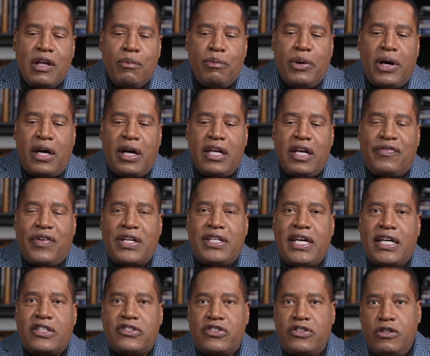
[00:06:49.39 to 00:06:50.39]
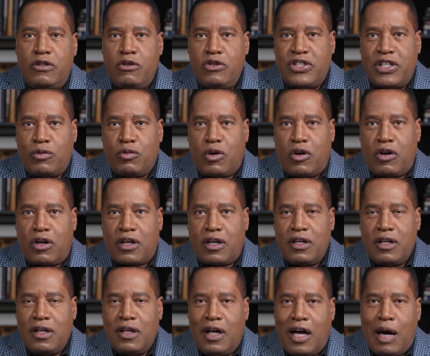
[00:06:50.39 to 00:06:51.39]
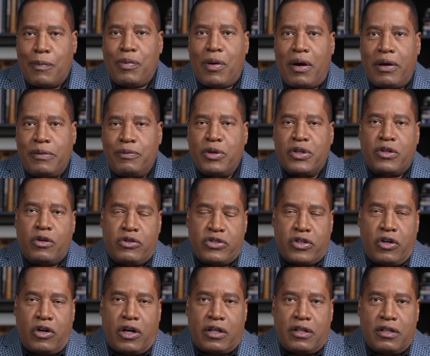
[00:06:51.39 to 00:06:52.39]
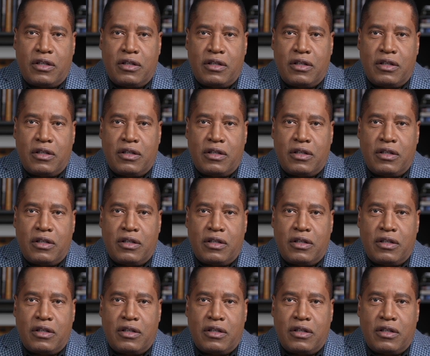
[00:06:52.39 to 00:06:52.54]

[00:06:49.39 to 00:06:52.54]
but if I take a snooze at work, I'll probably put those on.